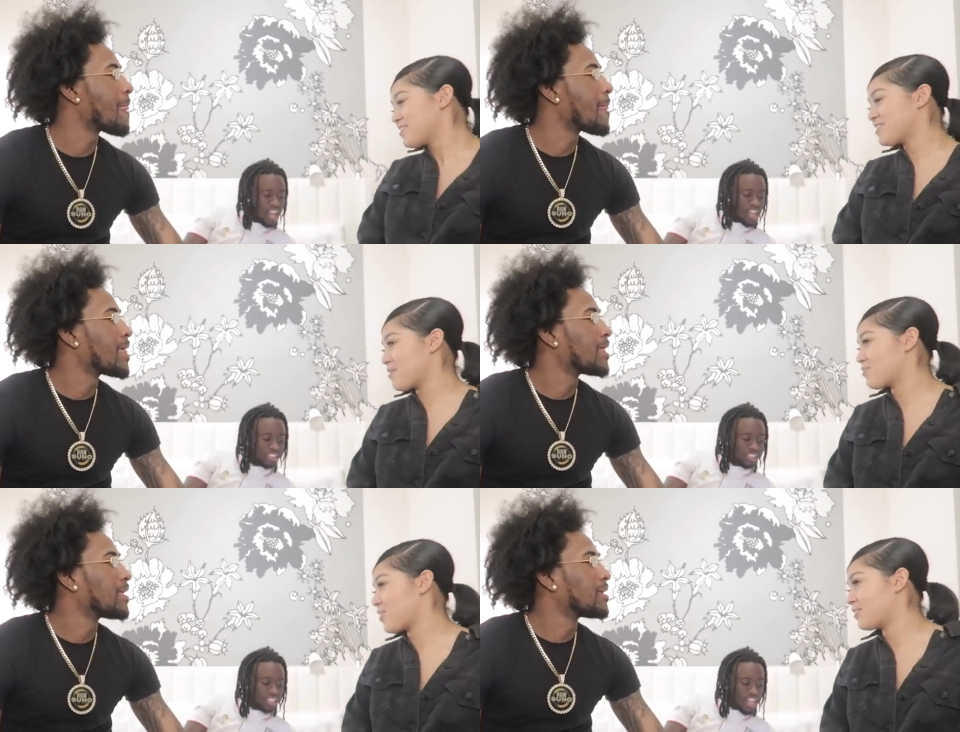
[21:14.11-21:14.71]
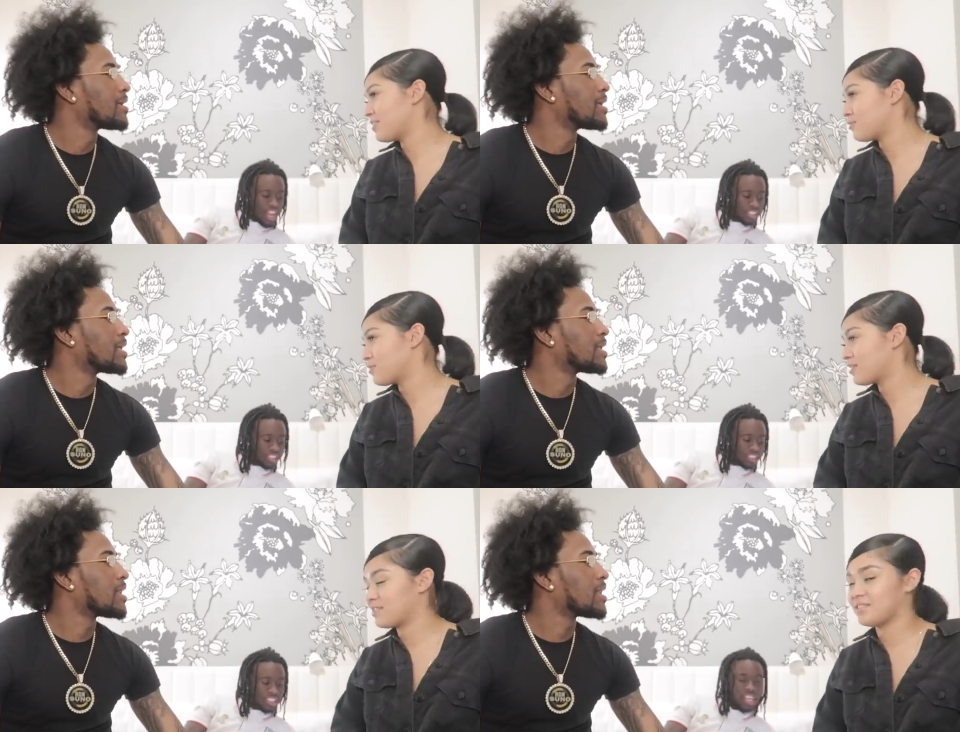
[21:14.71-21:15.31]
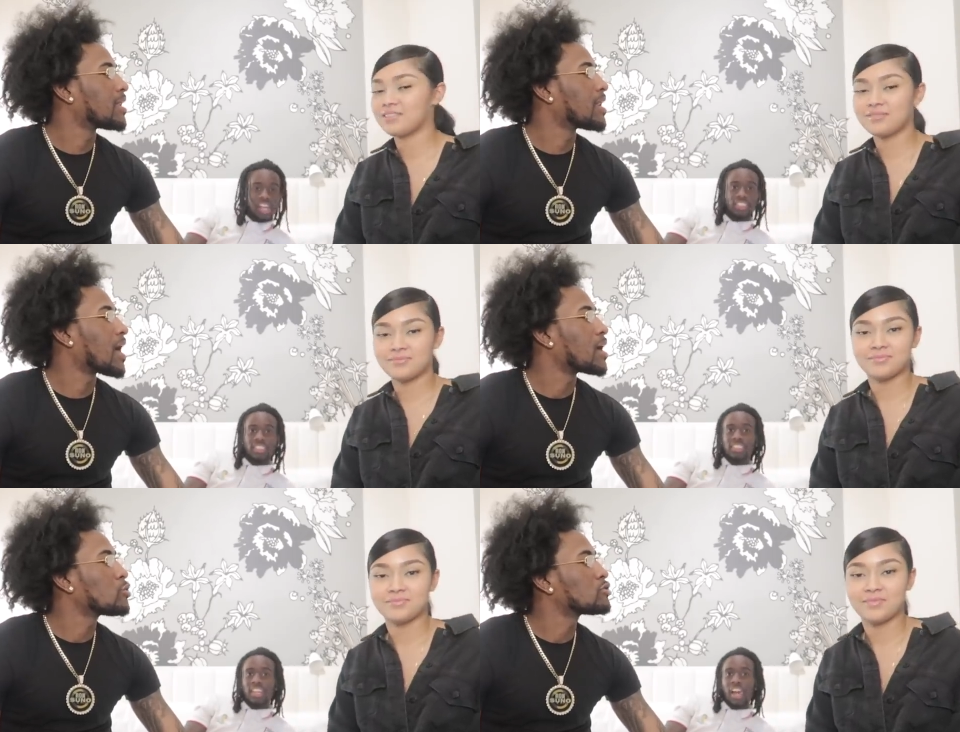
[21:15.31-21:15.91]
Speaker 1: You're not brown anymore, that's it.
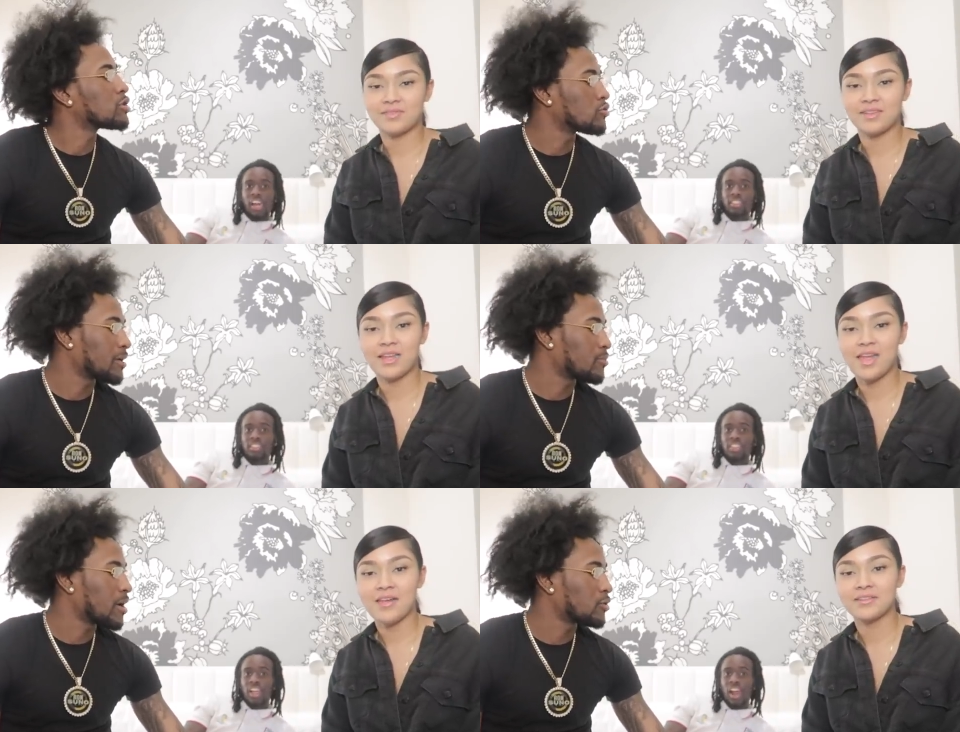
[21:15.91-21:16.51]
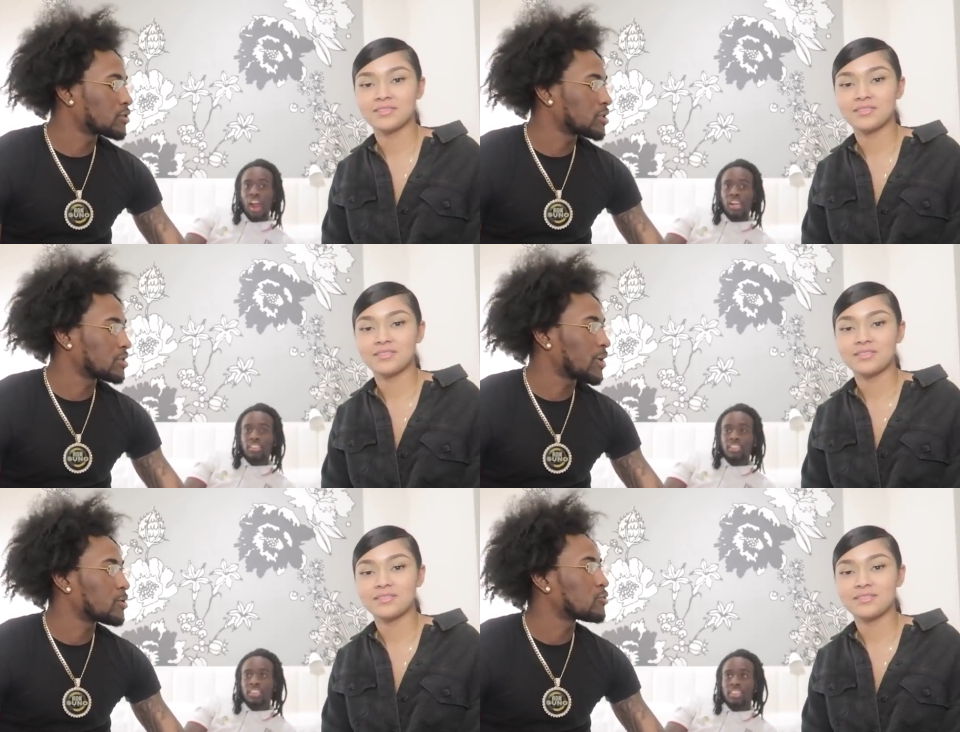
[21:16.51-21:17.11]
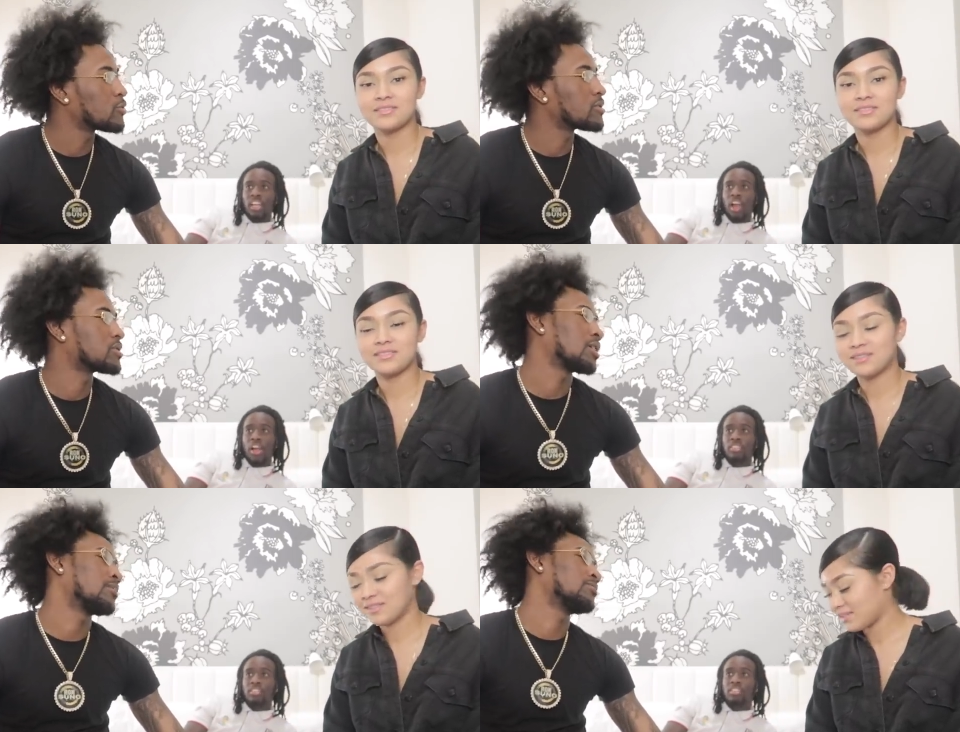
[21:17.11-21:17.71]
Nah,
Speaker 2: you you like brown skin. Why you throwing
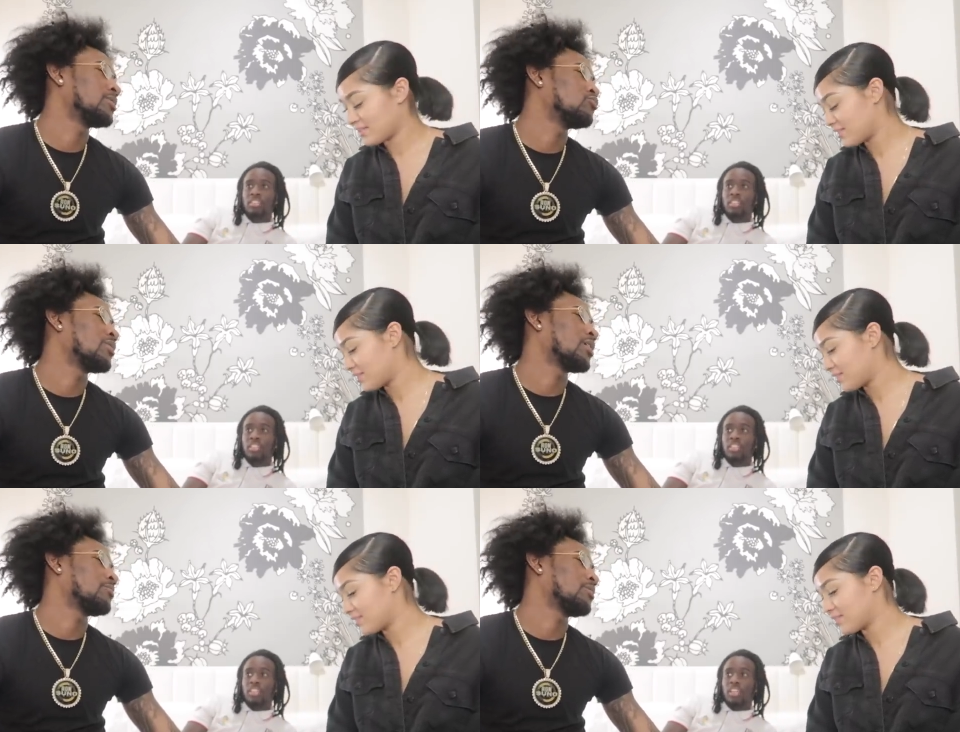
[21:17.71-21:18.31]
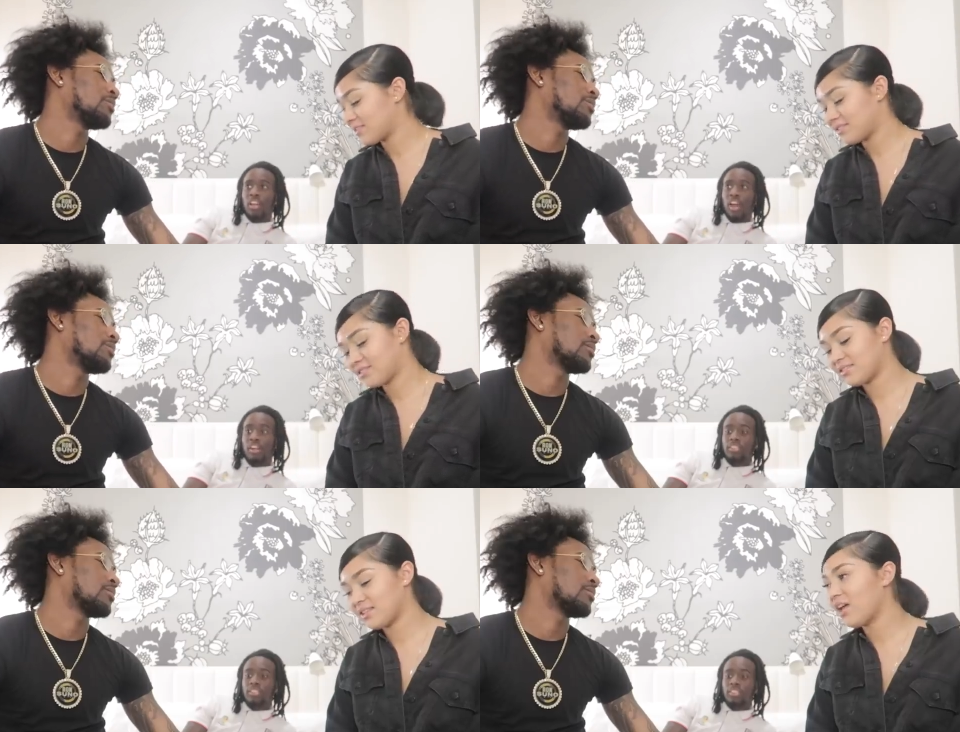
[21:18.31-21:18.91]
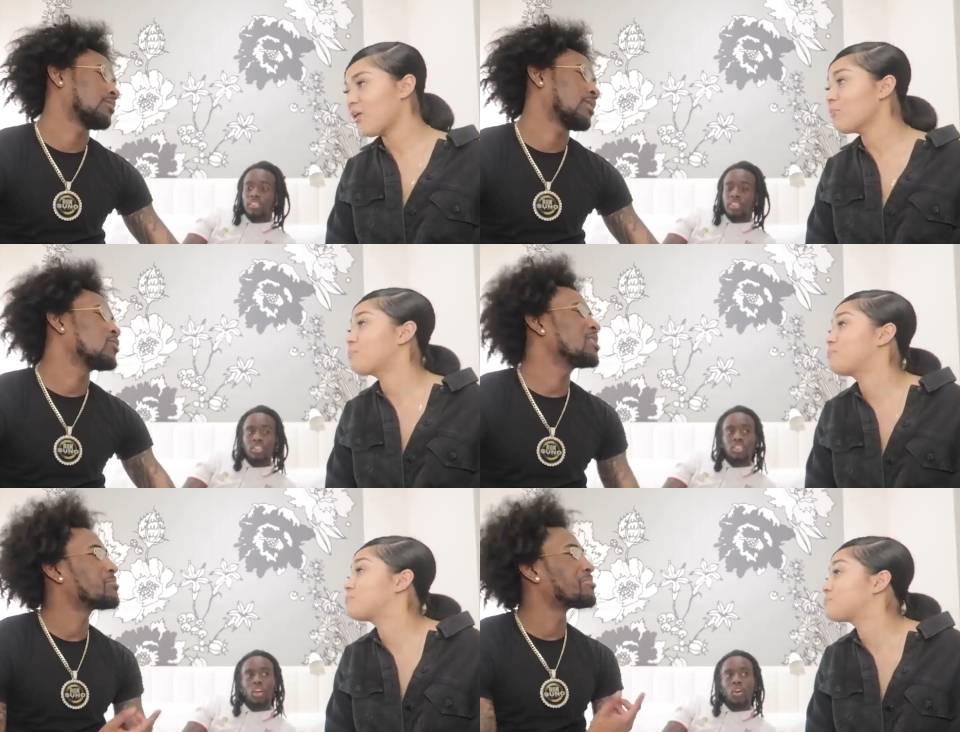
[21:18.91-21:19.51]
subs and you like me? Why
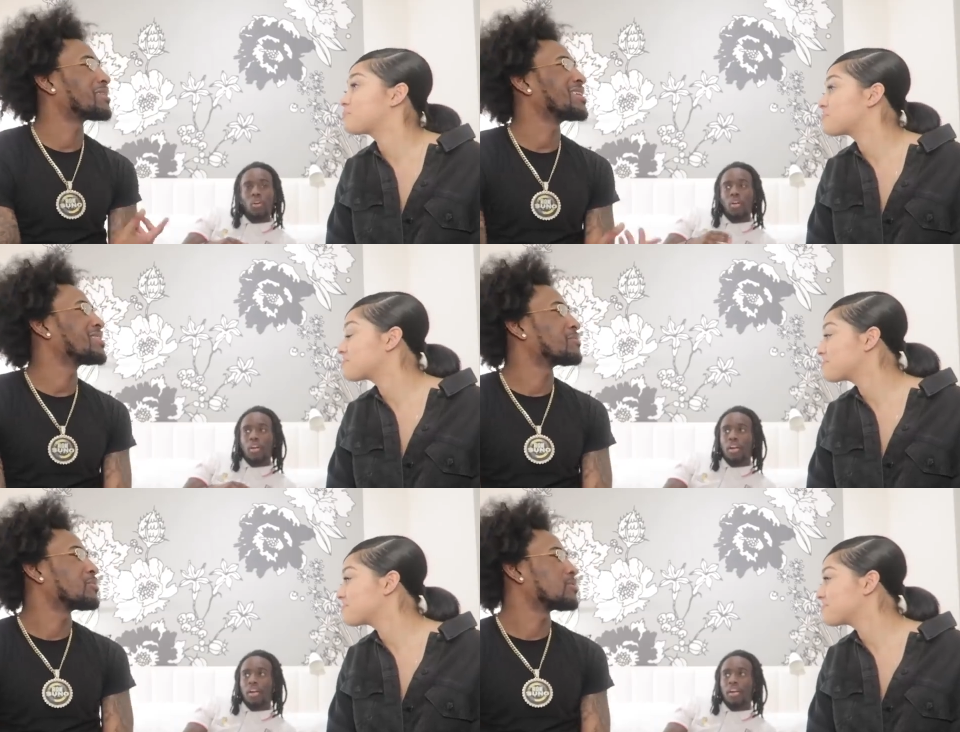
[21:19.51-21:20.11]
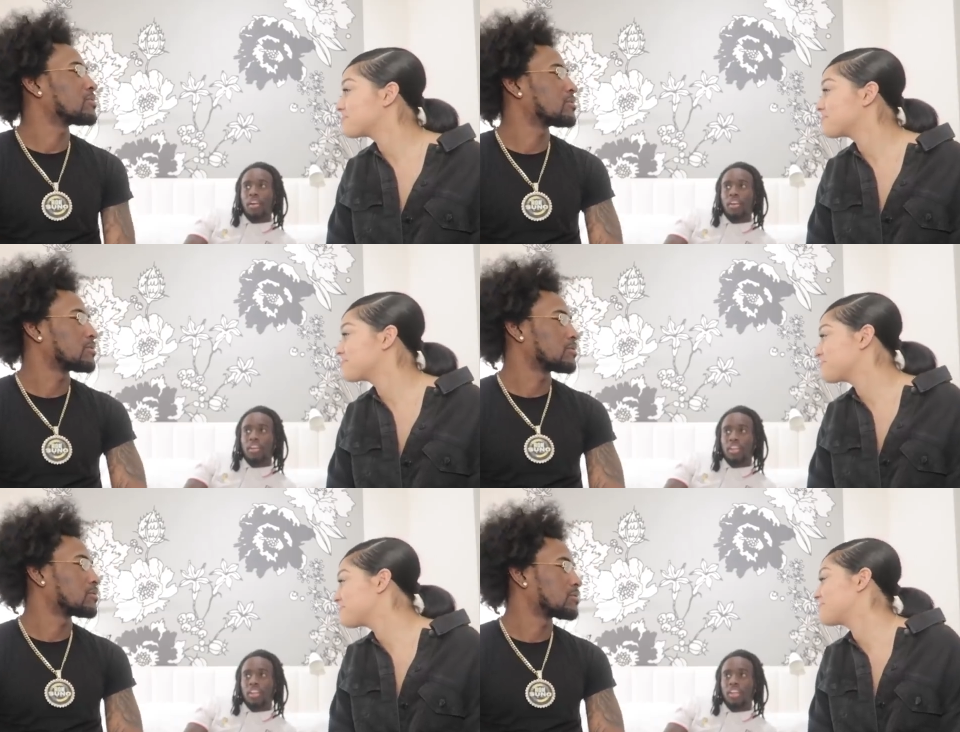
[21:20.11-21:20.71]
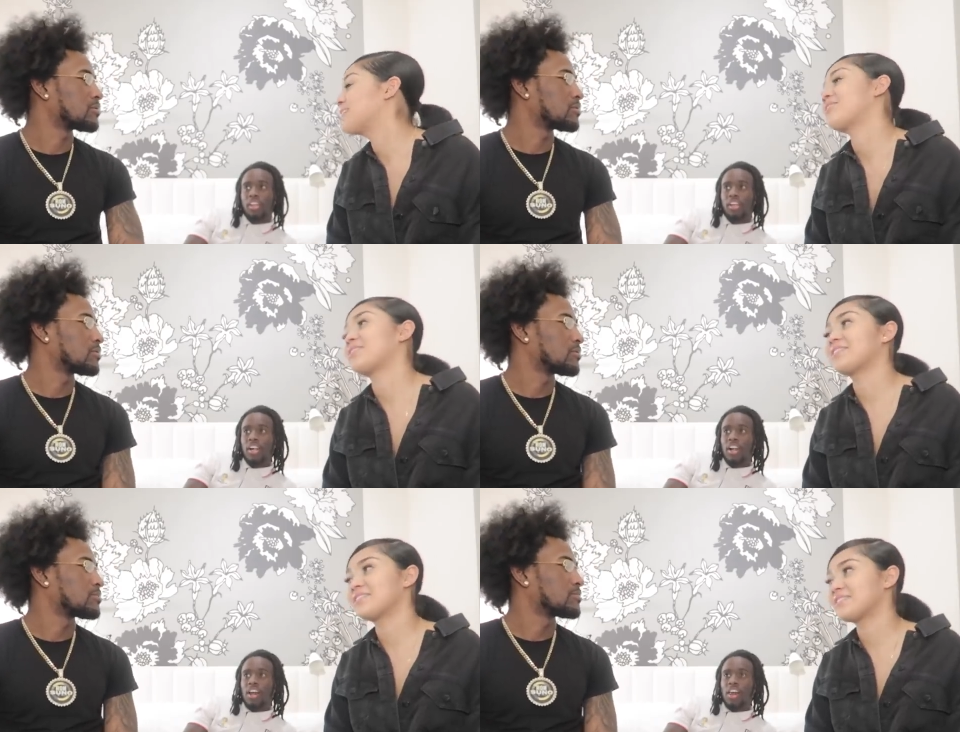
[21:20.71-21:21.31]
you keep so, playing, bro?
Speaker 1: No,
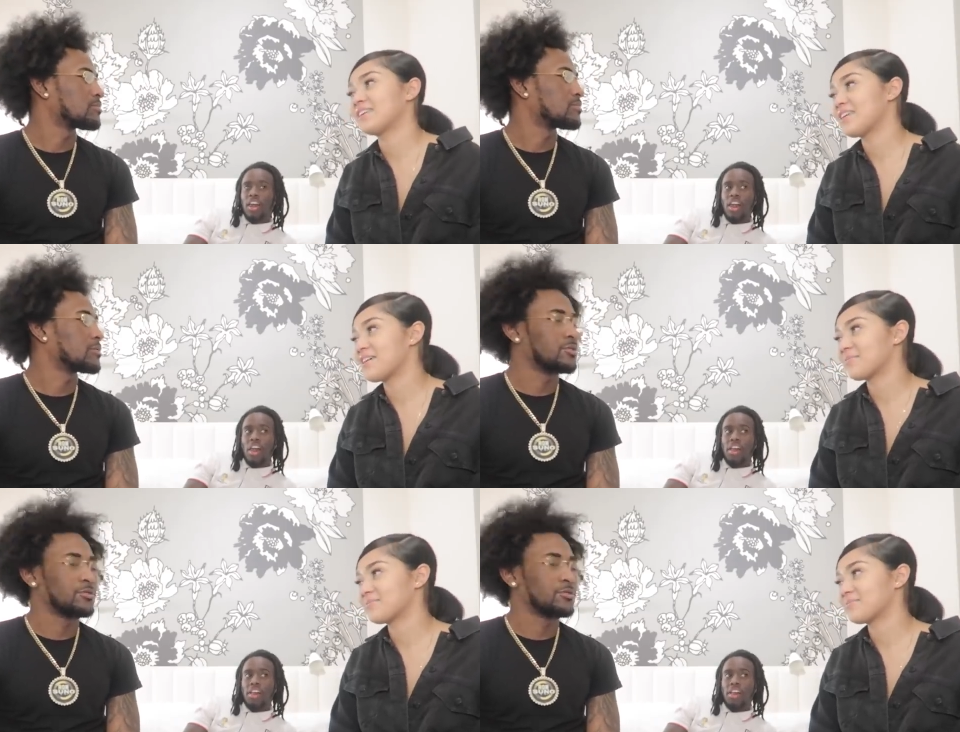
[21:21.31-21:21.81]
I didn't say that.